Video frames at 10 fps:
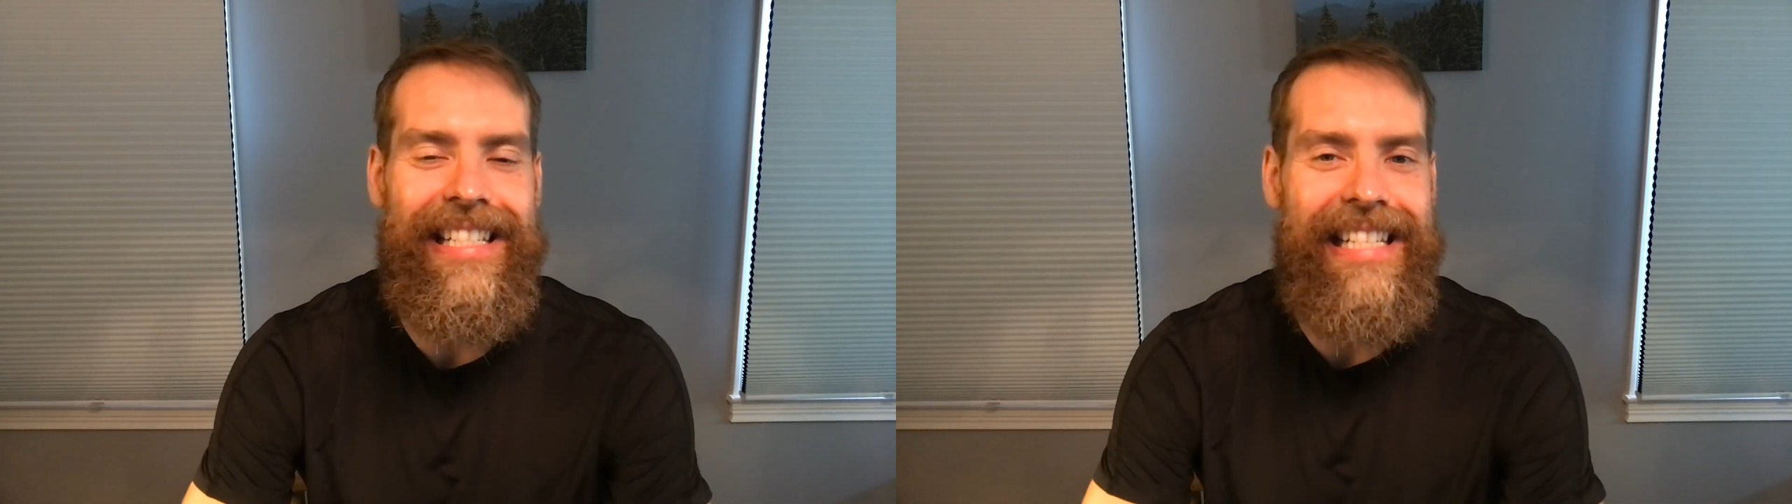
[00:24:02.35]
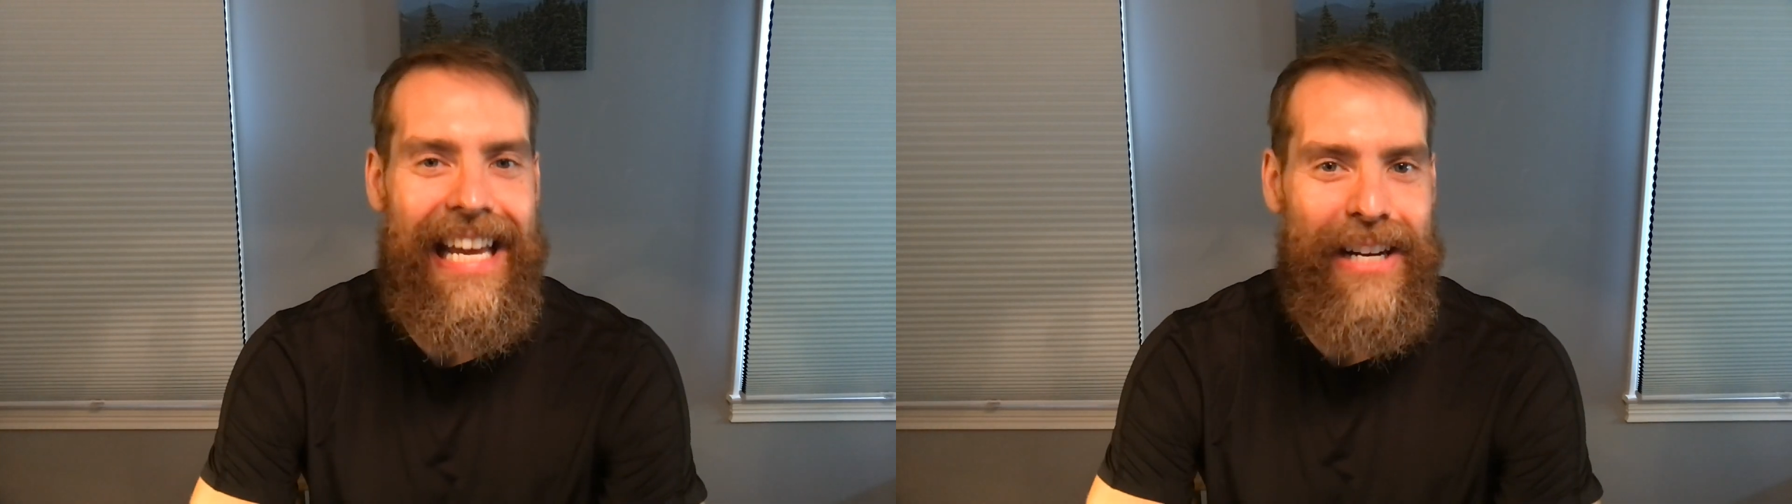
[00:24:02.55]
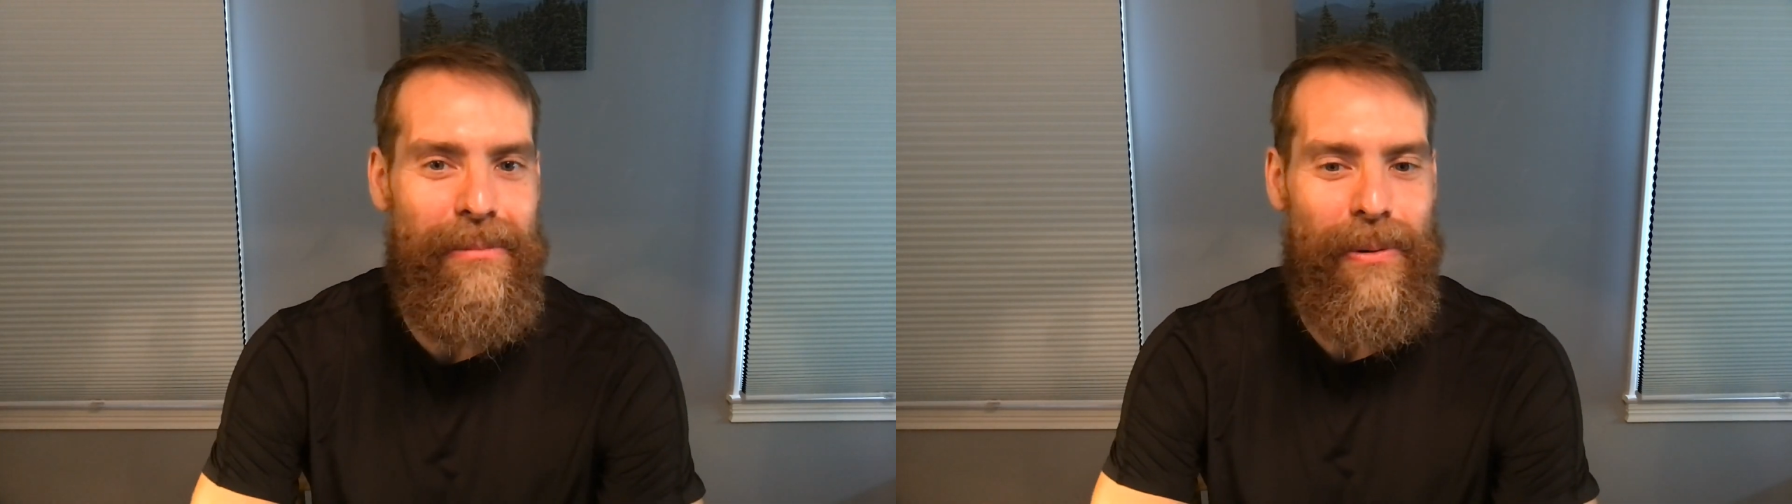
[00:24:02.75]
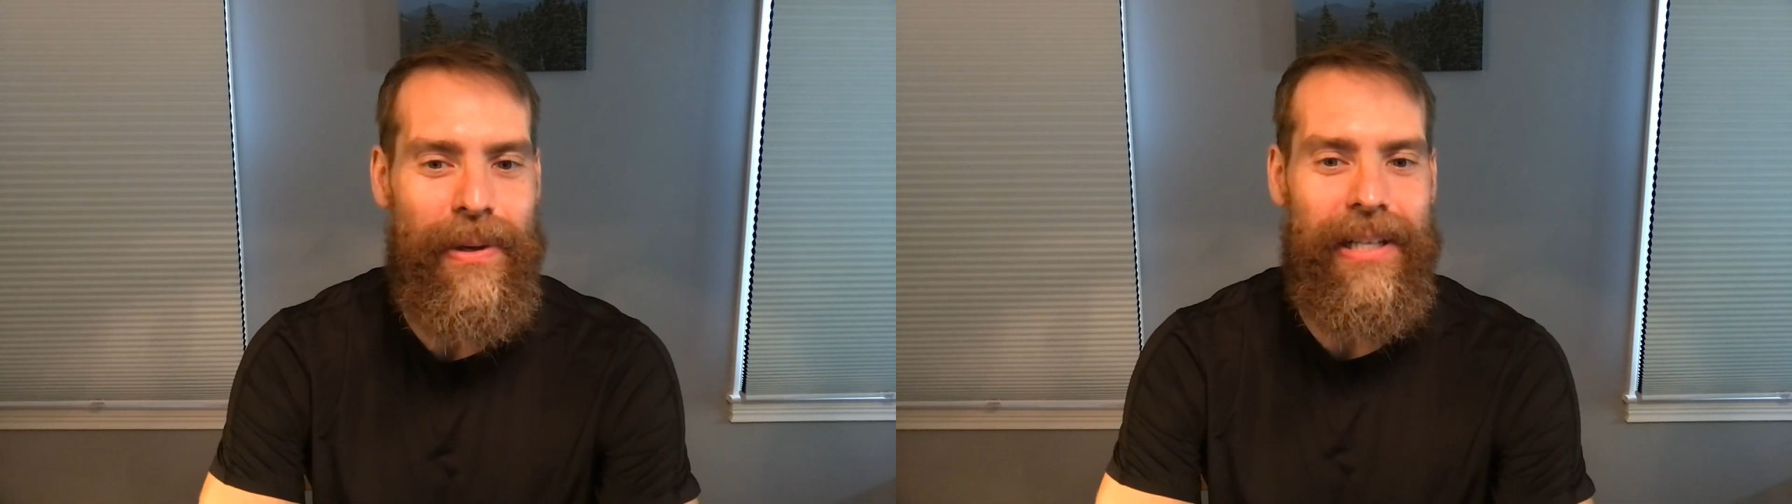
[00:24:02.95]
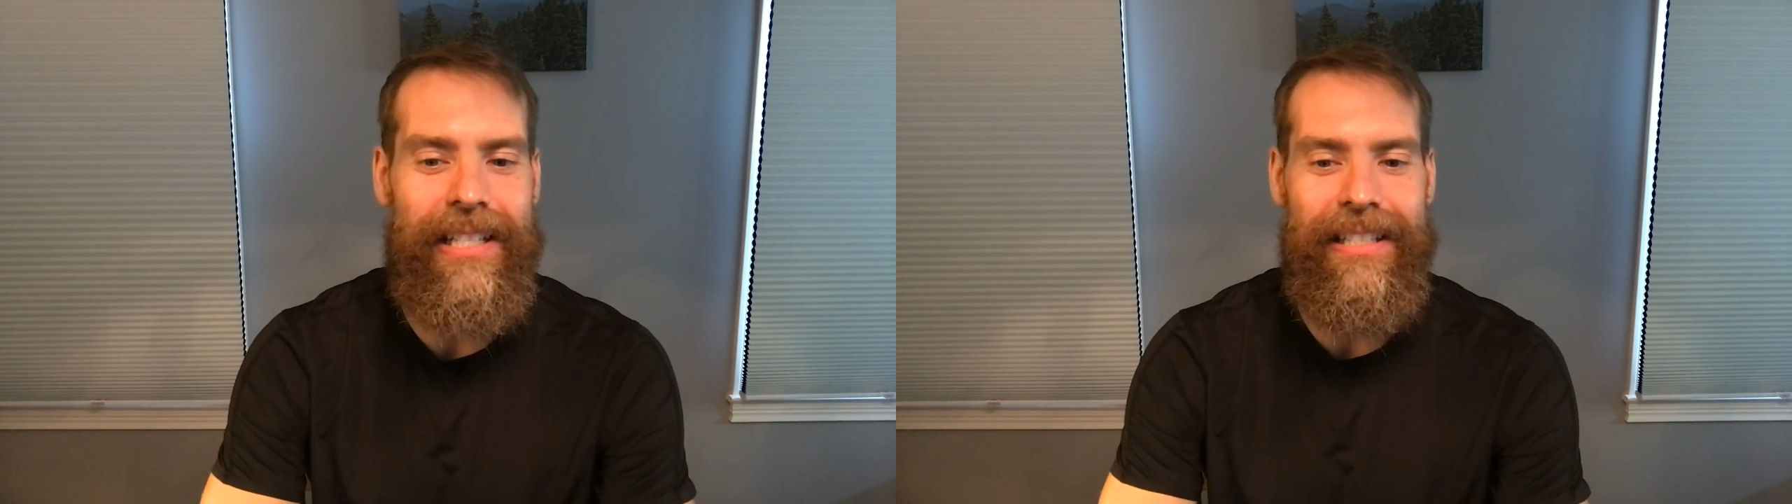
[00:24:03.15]
data
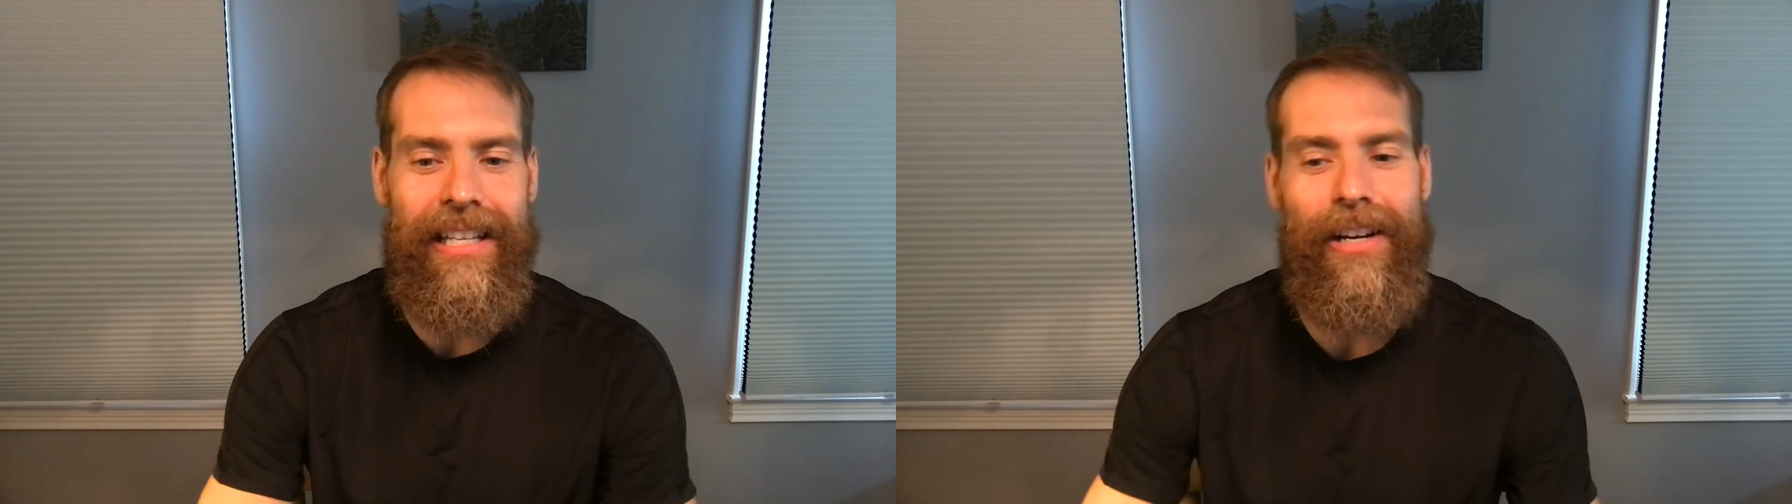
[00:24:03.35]
point to see,